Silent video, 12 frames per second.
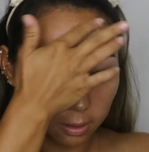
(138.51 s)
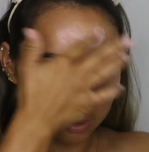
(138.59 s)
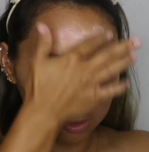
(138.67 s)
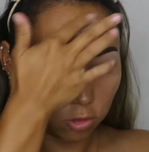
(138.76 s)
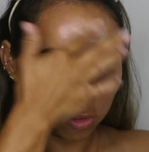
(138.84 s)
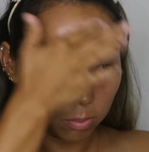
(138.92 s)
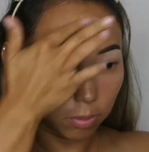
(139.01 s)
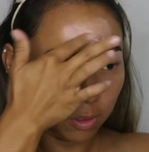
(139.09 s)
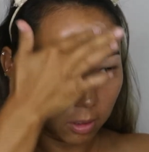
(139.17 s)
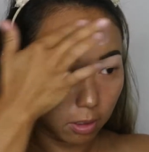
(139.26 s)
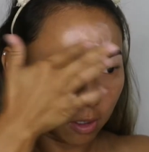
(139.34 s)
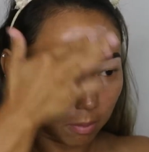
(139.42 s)
I enjoy
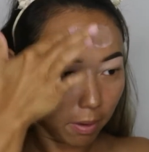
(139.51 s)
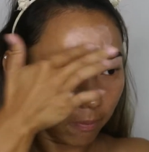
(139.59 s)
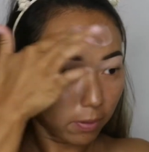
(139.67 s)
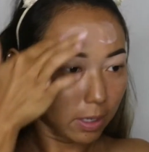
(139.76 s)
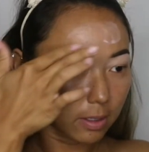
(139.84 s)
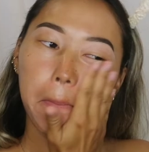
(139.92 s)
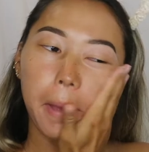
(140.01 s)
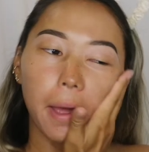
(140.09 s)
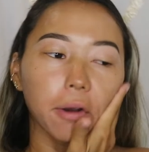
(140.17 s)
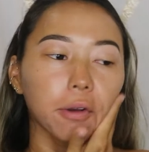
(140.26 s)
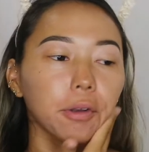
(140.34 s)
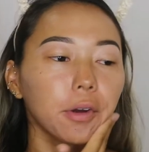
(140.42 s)
putting it on my face. I
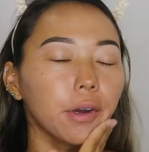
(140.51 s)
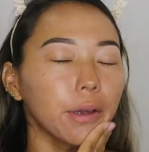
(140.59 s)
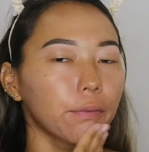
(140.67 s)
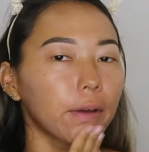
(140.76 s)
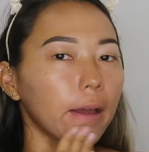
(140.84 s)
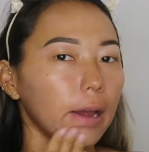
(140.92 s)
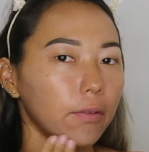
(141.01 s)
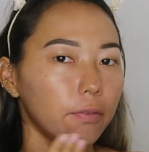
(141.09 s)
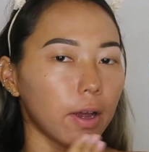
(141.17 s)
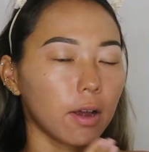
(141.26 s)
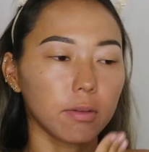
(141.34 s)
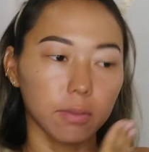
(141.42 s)
don't know if I have
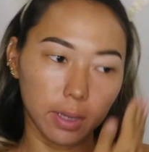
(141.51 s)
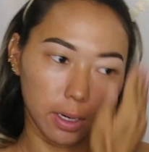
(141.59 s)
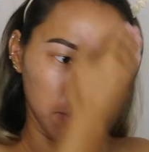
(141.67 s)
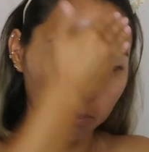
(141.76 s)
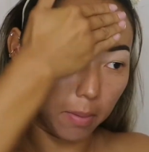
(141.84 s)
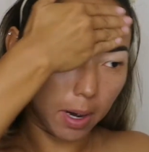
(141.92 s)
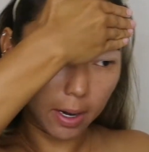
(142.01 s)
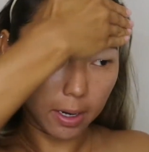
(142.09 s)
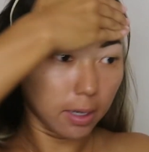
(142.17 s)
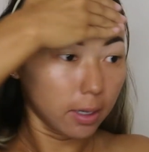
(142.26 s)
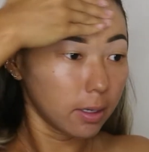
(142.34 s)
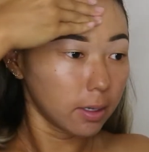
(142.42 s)
found like
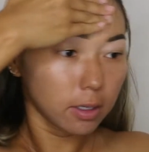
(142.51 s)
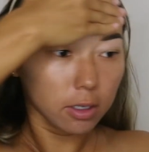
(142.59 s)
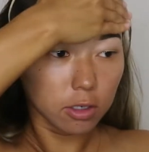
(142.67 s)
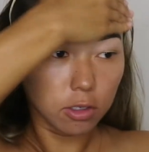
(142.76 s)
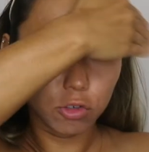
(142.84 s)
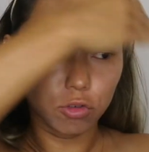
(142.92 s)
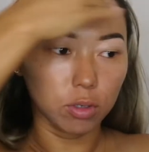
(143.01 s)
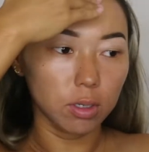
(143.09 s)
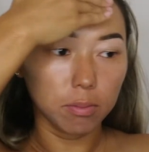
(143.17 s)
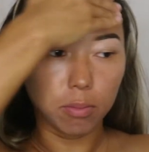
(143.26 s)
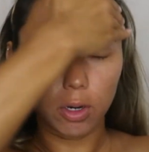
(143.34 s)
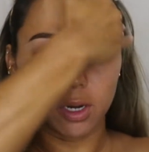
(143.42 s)
my
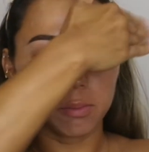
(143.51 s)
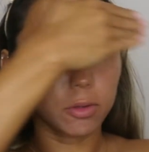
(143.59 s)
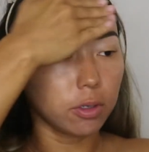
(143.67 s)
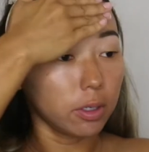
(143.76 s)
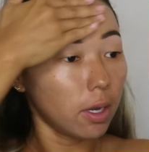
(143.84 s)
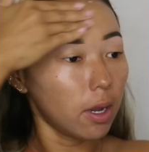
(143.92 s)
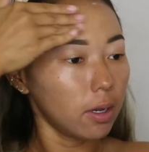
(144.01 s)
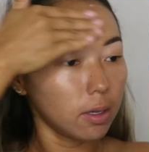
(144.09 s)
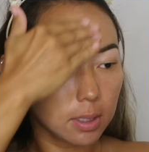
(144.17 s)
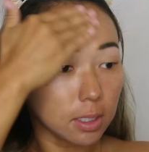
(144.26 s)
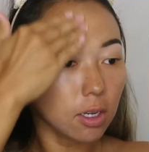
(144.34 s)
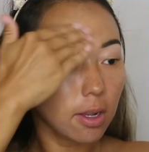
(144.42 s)
dream primer yet.
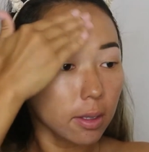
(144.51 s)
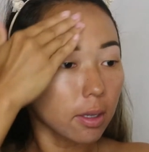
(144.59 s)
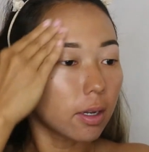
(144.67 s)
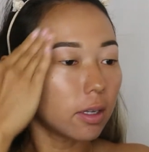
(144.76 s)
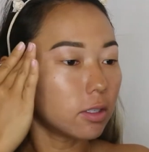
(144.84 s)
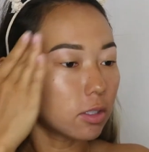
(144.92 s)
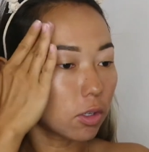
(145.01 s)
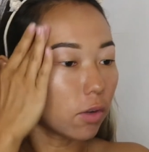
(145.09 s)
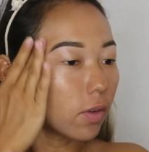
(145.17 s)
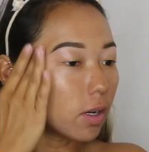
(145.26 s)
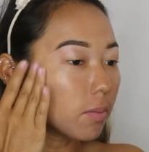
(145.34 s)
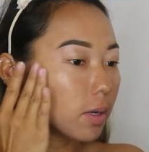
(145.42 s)
Still on the hunt, so
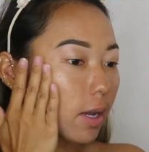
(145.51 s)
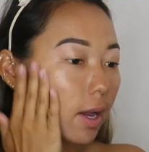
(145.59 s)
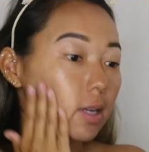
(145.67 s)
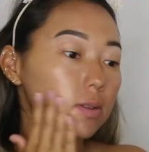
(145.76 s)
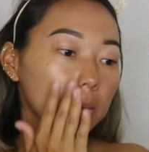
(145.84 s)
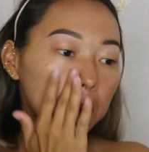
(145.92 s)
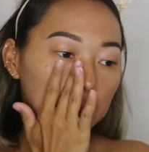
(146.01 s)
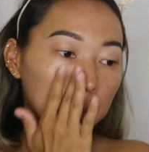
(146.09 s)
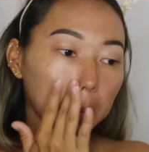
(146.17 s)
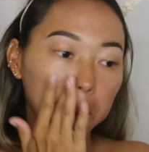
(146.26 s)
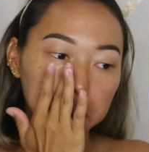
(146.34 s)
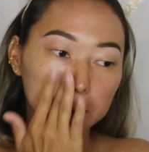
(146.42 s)
if anybody has really
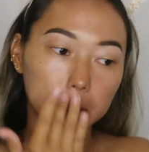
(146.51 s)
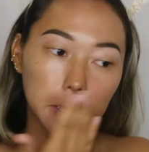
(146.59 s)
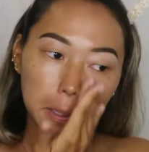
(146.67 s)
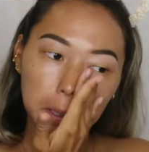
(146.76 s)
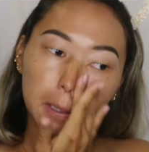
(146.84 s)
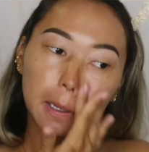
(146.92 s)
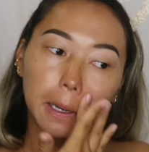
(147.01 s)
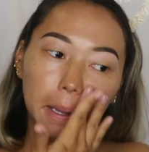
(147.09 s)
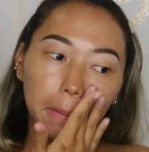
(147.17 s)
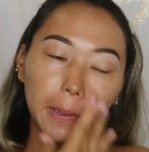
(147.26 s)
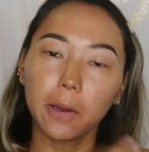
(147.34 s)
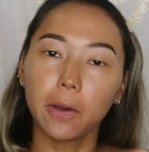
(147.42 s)
good ones, let me